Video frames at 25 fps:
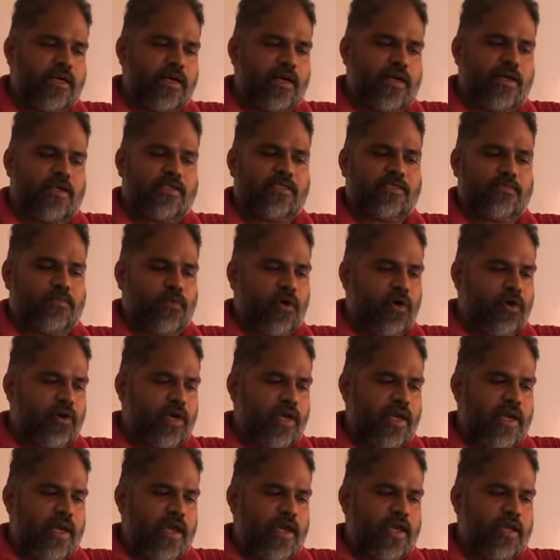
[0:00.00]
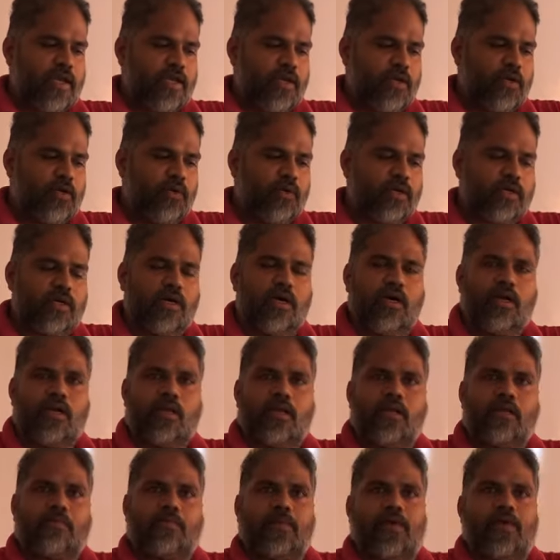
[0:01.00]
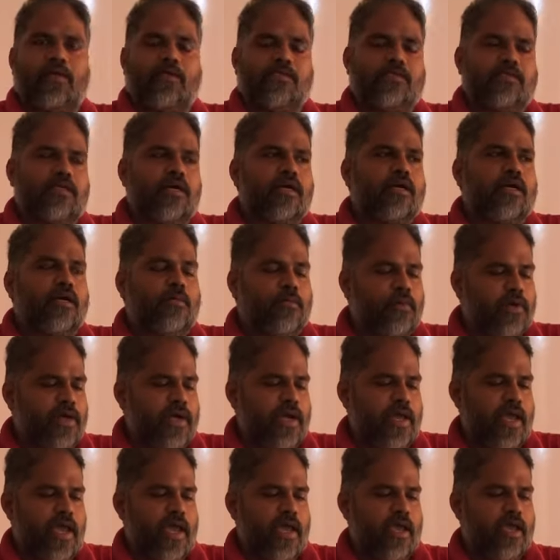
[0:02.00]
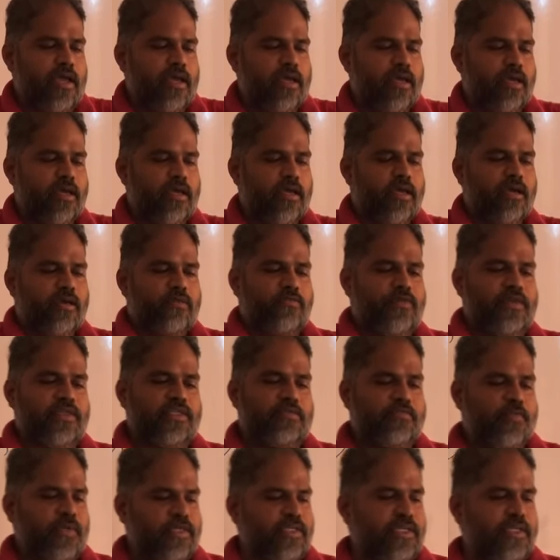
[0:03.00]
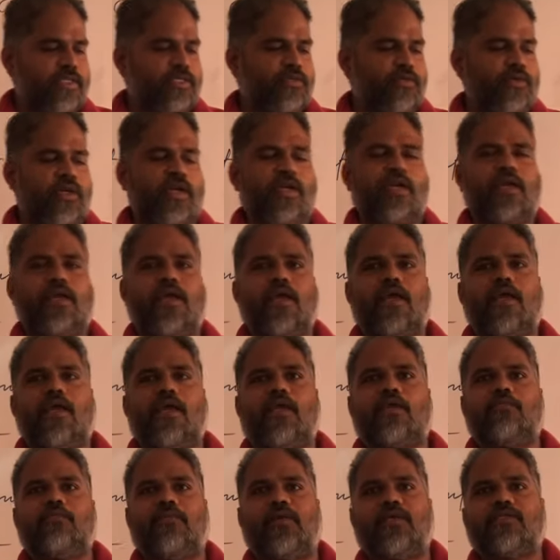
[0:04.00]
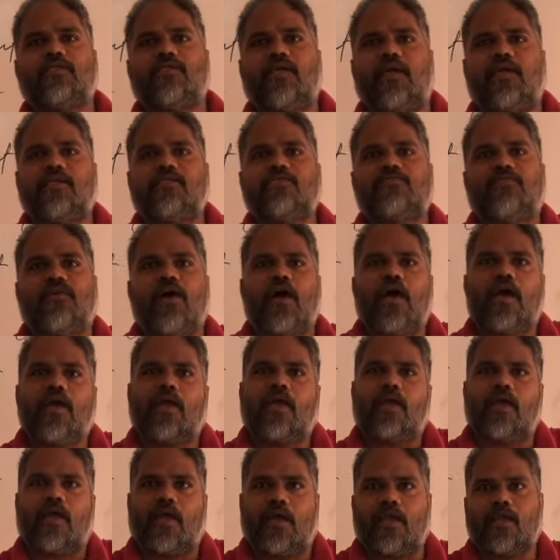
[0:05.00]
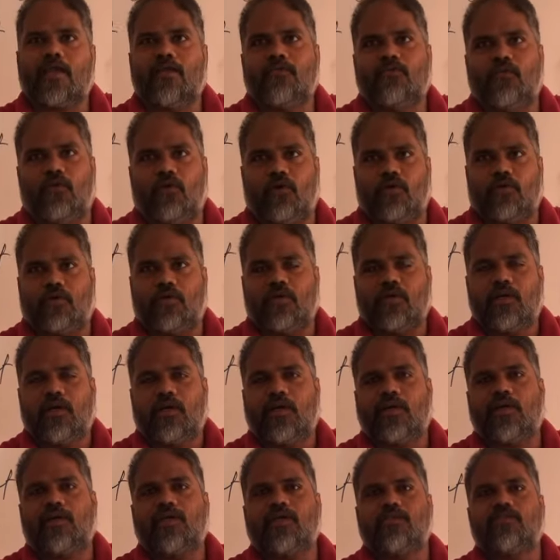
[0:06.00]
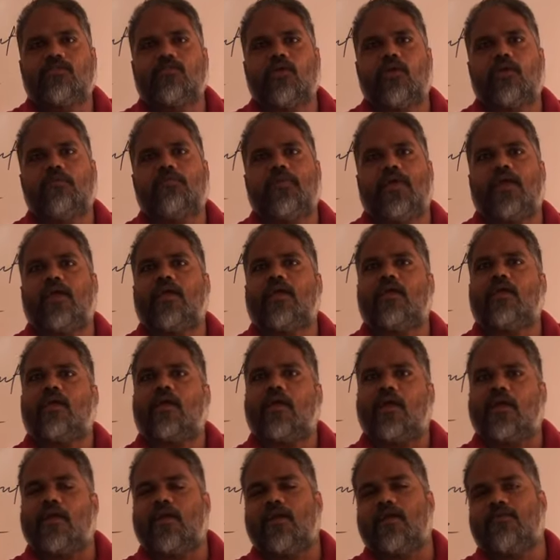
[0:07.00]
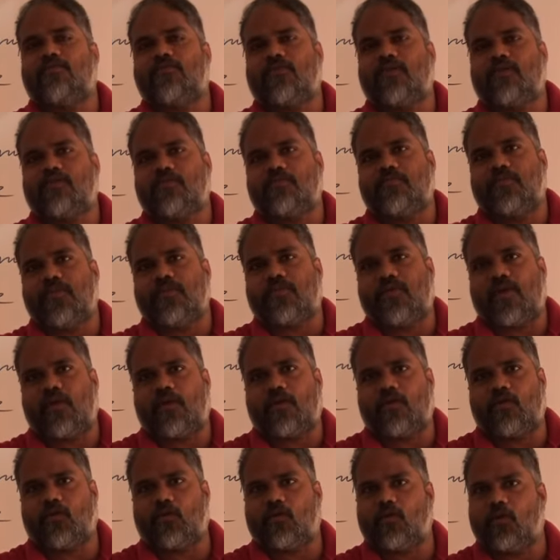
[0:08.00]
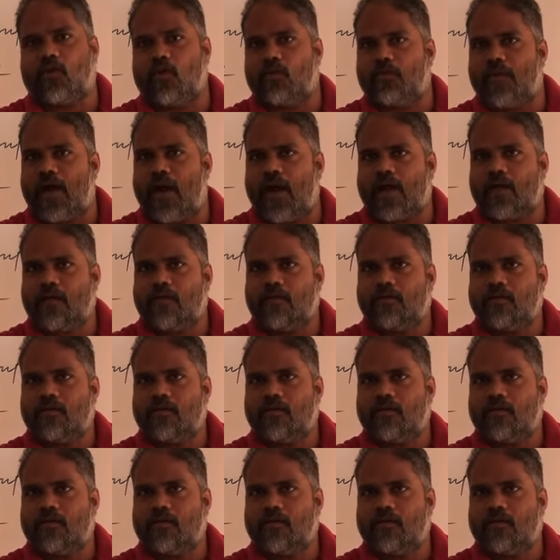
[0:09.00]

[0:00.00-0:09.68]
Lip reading: It is morally neutral. It means a commodity which possesses utility, it may satisfy any want. It does not make any difference between good or bad,